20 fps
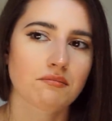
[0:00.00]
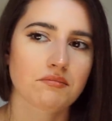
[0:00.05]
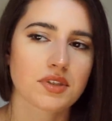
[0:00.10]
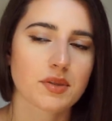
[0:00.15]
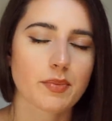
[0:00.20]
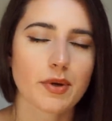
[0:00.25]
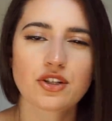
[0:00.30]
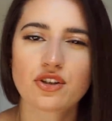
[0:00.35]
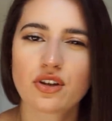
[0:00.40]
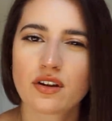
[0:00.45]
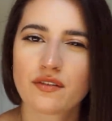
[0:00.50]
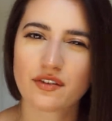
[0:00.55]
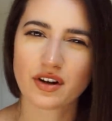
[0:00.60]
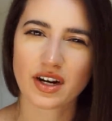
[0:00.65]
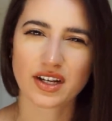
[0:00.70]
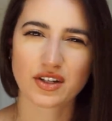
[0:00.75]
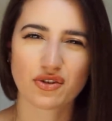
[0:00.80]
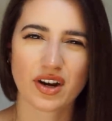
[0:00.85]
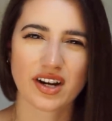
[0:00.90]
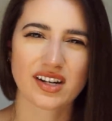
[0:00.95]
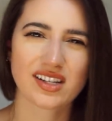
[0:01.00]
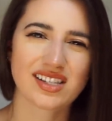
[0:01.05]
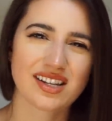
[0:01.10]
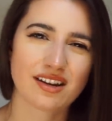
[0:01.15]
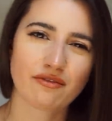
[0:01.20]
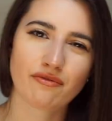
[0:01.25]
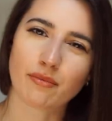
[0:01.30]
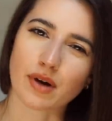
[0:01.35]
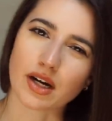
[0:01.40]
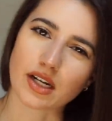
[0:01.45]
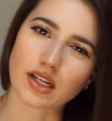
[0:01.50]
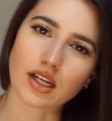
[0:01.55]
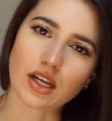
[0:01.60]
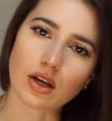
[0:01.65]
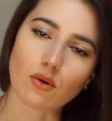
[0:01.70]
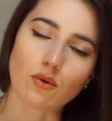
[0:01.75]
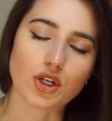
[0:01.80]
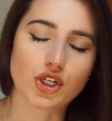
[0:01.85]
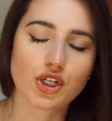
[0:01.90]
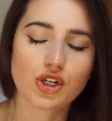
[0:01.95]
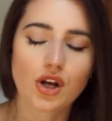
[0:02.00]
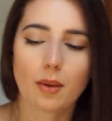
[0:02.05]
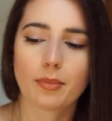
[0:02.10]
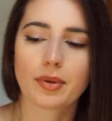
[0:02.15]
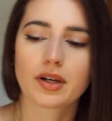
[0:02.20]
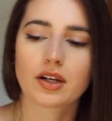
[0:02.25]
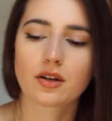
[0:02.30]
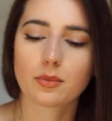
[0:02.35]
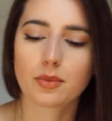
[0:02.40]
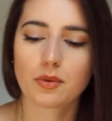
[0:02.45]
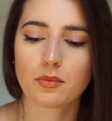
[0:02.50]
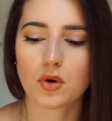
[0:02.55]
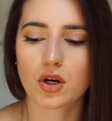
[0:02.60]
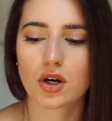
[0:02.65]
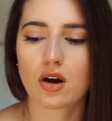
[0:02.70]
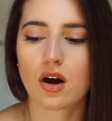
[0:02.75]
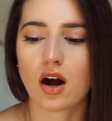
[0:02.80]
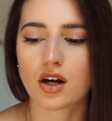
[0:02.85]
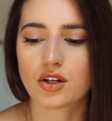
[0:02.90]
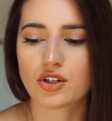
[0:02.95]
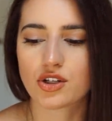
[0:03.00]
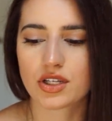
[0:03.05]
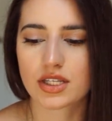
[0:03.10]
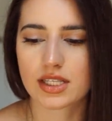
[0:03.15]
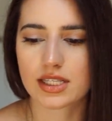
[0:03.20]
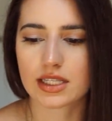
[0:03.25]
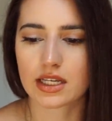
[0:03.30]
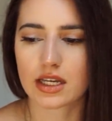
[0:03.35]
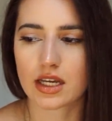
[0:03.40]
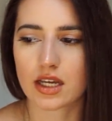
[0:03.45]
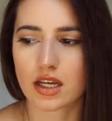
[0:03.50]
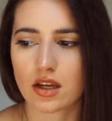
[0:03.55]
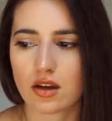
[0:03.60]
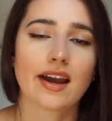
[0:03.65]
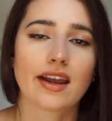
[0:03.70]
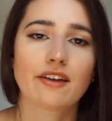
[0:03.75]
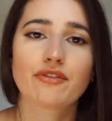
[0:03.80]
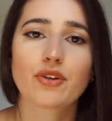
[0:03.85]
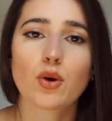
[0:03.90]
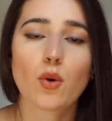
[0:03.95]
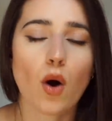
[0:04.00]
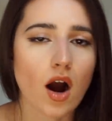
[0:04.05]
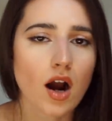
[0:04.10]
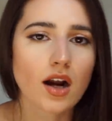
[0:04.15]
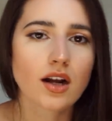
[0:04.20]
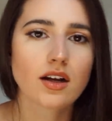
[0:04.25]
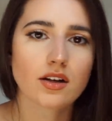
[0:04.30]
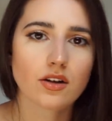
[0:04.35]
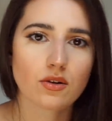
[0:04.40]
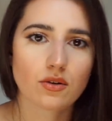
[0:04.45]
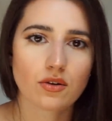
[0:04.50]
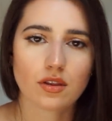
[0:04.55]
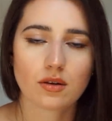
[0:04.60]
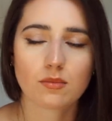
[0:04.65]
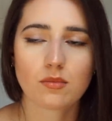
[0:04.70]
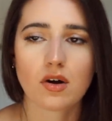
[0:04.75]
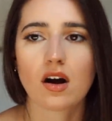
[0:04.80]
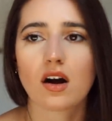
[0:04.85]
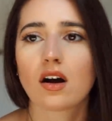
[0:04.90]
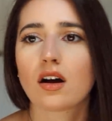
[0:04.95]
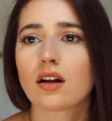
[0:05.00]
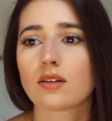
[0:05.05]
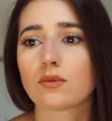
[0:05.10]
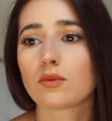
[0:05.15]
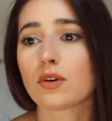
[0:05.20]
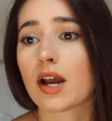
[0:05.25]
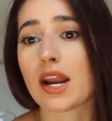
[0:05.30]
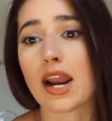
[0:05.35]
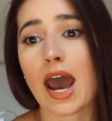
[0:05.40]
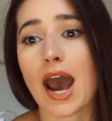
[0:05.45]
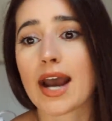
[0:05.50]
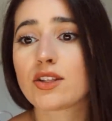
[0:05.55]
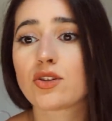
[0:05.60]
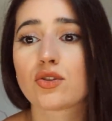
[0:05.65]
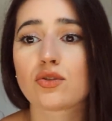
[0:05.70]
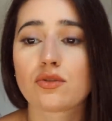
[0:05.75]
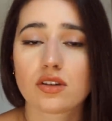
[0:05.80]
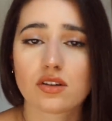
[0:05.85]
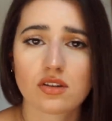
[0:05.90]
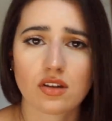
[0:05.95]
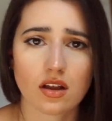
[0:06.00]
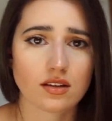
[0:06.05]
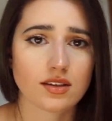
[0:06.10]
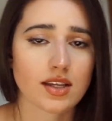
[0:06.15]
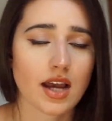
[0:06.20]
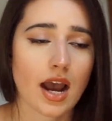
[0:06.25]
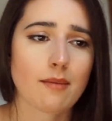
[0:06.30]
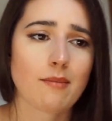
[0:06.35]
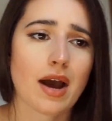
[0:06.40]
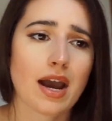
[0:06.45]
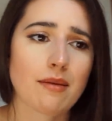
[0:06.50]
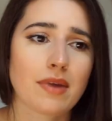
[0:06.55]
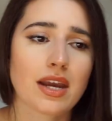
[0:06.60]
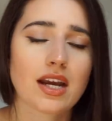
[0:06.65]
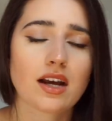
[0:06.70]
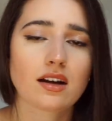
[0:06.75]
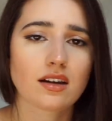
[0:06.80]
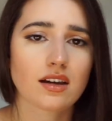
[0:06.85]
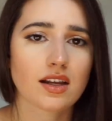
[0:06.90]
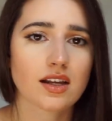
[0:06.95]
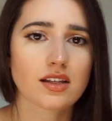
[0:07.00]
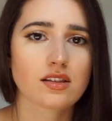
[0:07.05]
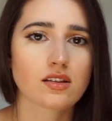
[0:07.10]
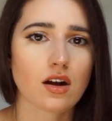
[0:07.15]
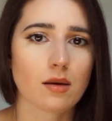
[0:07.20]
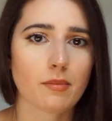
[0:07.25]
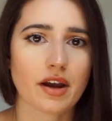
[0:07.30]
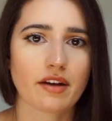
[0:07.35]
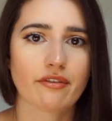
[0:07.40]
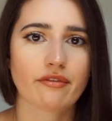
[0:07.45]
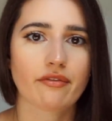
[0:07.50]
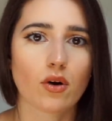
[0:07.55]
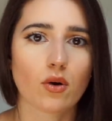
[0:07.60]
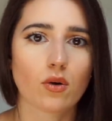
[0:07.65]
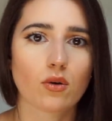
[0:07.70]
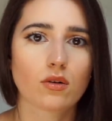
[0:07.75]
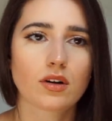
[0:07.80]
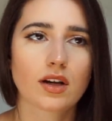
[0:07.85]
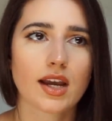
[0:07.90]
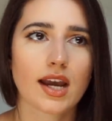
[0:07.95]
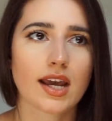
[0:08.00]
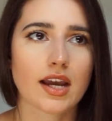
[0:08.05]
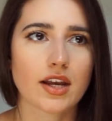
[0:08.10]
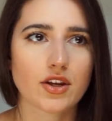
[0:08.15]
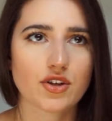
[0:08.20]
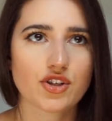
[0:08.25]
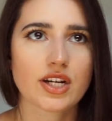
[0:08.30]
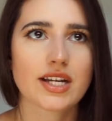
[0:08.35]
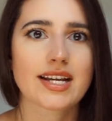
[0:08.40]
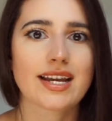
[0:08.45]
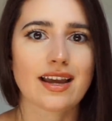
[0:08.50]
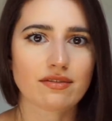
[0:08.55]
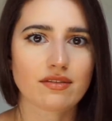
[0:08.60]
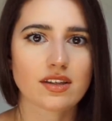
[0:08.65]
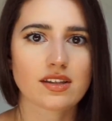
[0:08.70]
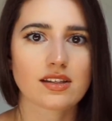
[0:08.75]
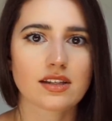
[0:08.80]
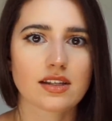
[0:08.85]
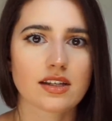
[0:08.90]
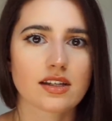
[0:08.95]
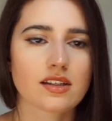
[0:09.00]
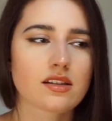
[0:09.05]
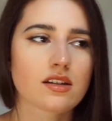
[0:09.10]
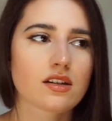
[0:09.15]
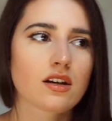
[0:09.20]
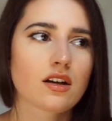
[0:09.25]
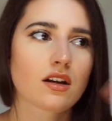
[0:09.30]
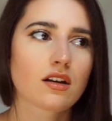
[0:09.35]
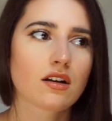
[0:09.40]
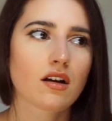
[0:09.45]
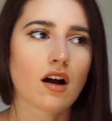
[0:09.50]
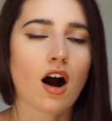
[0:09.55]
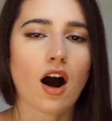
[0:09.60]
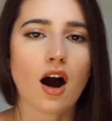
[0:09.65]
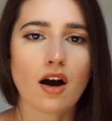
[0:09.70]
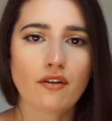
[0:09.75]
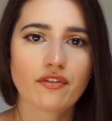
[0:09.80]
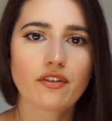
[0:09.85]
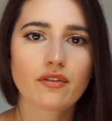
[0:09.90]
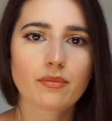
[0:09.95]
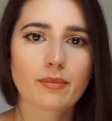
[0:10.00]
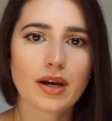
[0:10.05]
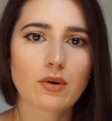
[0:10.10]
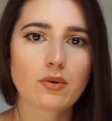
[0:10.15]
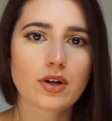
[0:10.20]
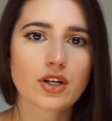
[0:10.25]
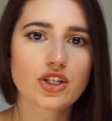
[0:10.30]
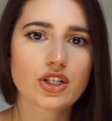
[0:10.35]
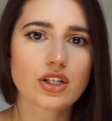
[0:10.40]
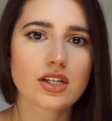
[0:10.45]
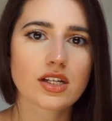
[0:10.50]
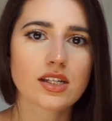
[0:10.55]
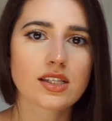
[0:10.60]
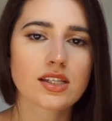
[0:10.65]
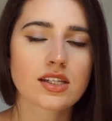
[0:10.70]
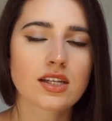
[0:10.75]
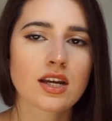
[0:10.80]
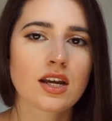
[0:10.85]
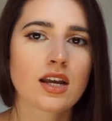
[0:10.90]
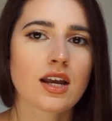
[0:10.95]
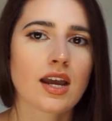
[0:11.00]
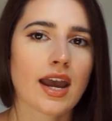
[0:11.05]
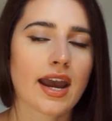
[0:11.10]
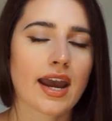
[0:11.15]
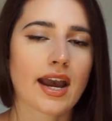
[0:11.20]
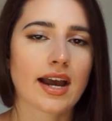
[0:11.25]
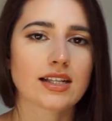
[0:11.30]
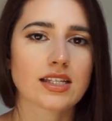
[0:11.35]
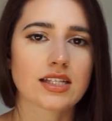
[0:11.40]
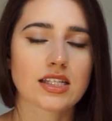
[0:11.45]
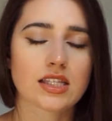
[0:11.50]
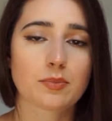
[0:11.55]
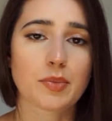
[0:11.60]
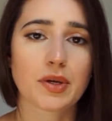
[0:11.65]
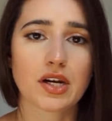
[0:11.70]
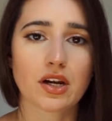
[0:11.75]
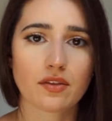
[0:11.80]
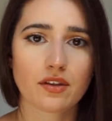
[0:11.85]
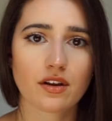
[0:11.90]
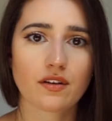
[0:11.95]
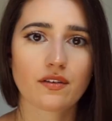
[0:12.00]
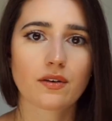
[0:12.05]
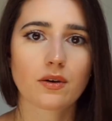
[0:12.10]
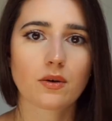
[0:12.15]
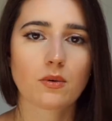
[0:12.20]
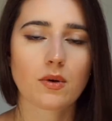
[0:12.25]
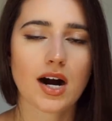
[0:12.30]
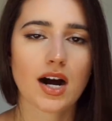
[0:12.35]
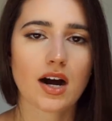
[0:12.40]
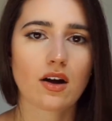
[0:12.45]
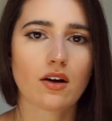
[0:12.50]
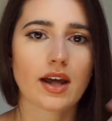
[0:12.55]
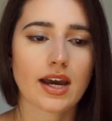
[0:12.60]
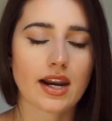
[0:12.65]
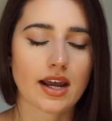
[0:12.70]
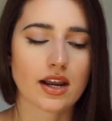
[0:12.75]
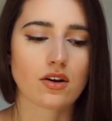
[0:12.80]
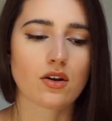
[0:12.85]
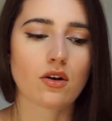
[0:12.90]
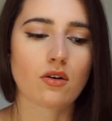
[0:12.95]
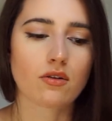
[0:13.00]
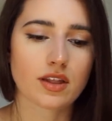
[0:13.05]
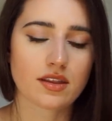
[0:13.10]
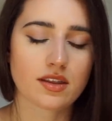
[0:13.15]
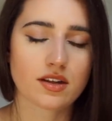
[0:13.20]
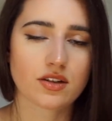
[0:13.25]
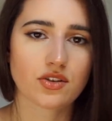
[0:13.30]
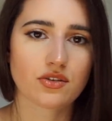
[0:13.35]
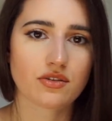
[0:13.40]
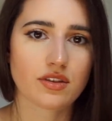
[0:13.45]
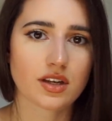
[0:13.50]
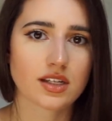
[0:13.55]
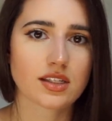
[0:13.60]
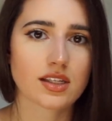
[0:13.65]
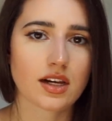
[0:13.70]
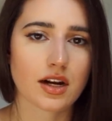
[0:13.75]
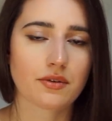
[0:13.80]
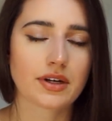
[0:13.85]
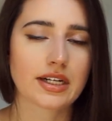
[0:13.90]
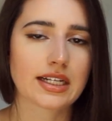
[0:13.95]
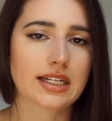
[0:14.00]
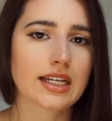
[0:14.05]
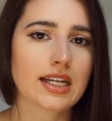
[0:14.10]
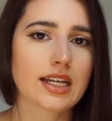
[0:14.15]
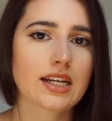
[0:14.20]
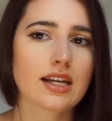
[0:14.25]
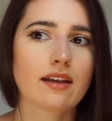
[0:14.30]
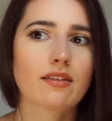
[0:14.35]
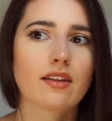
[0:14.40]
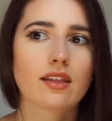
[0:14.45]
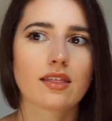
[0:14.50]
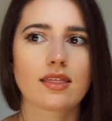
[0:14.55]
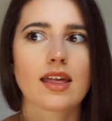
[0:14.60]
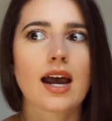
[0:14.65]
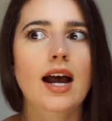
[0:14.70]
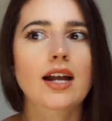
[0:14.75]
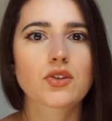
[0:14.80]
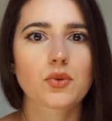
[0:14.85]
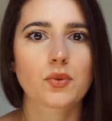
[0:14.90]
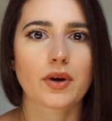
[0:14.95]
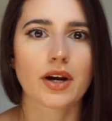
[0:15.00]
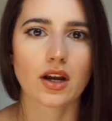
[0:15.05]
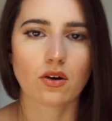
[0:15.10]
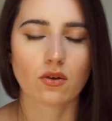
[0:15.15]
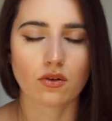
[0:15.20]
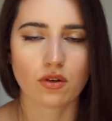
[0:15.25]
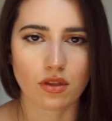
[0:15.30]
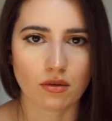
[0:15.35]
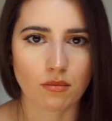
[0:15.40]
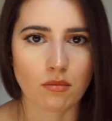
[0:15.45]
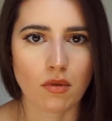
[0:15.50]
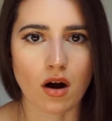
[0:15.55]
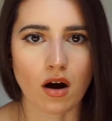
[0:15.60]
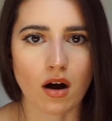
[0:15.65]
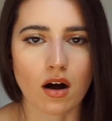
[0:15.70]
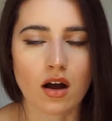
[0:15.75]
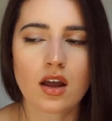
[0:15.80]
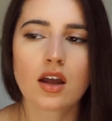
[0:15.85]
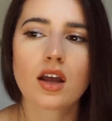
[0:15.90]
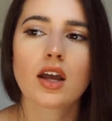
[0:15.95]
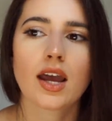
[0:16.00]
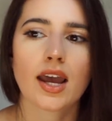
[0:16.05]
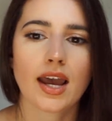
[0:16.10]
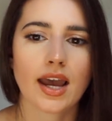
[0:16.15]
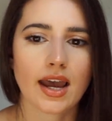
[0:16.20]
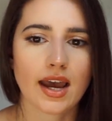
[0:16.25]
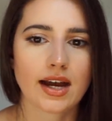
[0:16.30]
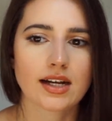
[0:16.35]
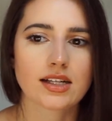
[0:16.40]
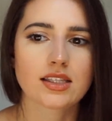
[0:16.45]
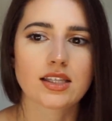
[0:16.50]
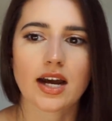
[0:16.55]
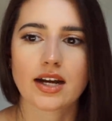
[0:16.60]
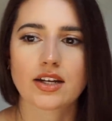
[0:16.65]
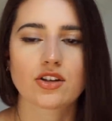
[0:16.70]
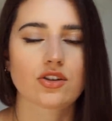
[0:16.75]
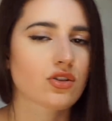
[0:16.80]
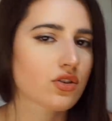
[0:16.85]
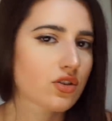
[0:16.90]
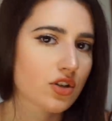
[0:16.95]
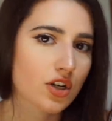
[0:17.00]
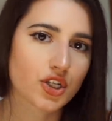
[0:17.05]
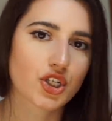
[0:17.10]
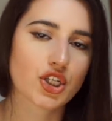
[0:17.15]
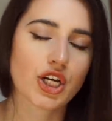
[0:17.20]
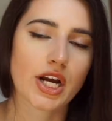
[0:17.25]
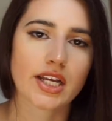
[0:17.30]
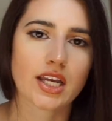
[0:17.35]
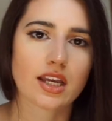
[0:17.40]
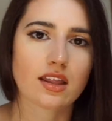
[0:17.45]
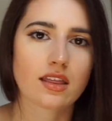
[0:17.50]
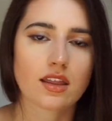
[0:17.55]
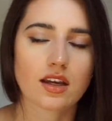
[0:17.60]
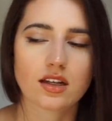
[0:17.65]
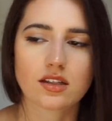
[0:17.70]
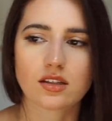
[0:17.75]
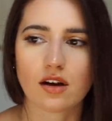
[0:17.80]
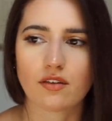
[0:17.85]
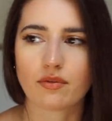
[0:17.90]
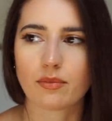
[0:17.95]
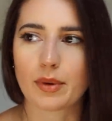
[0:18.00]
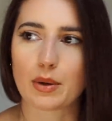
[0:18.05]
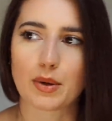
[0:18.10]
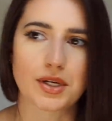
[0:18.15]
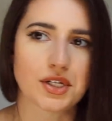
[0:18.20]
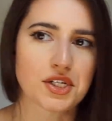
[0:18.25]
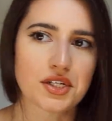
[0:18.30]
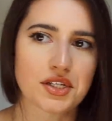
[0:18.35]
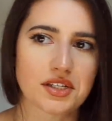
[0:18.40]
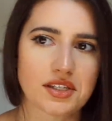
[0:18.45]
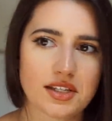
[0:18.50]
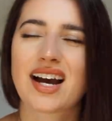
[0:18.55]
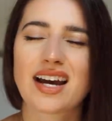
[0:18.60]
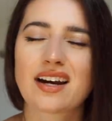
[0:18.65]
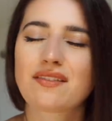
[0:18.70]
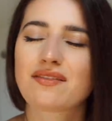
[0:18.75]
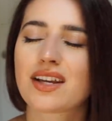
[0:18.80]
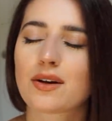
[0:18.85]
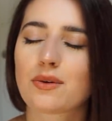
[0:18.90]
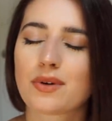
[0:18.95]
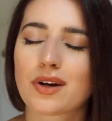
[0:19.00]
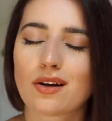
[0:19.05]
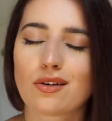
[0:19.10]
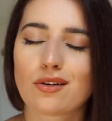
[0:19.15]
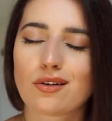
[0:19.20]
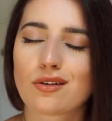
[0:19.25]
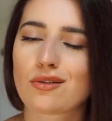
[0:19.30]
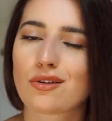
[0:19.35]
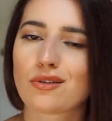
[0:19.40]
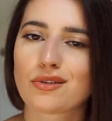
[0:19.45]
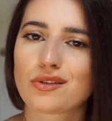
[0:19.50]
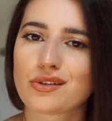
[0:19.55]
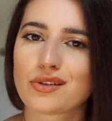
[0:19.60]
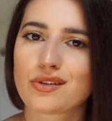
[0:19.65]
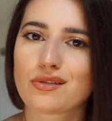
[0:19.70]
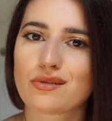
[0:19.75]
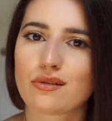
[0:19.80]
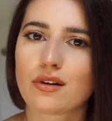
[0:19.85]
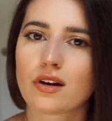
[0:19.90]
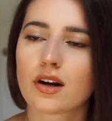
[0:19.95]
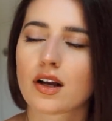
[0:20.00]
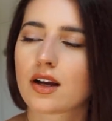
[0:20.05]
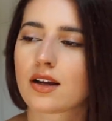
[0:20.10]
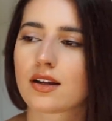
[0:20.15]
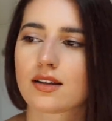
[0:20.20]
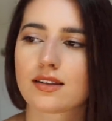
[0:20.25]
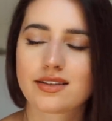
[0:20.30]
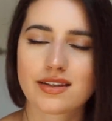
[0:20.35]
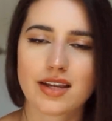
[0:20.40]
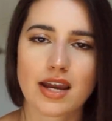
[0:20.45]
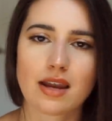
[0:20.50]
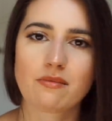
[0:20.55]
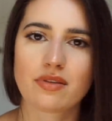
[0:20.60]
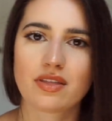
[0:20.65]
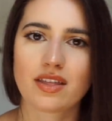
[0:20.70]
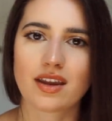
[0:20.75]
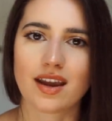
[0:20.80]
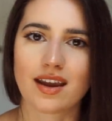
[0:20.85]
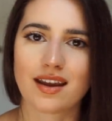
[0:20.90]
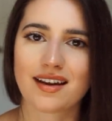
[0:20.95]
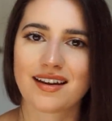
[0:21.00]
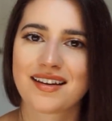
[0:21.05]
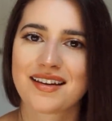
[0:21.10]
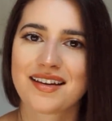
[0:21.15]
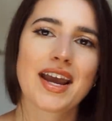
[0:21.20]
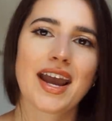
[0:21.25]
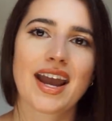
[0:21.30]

Especially if you're like trying to save money or shop a little bit more consciously. If you are gonna go to the mall, and I do this all the time, I make a list on my phone and I usually get this list off of my wish list, and it's been on there for a while and I know that these are things that I really need, and then that's when I go to the mall and I just start checking things off my wish list. Kind of like when I go to the grocery store, same thing.